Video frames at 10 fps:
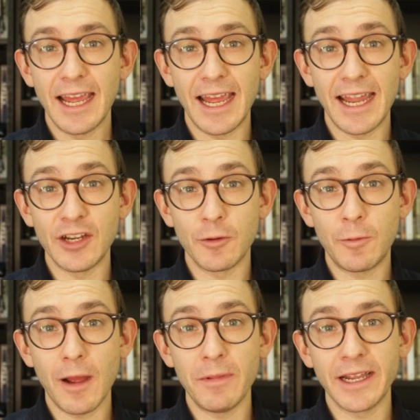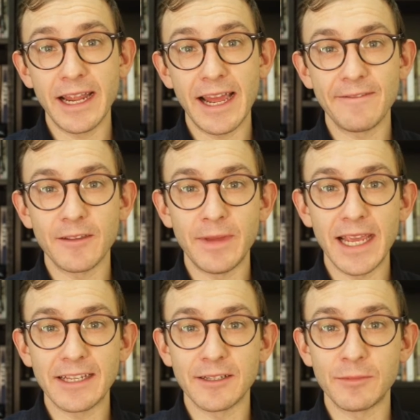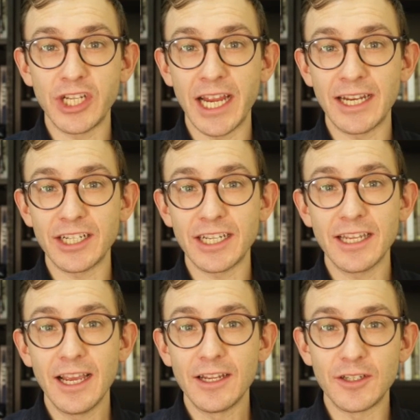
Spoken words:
and you're probably gonna have to make some changes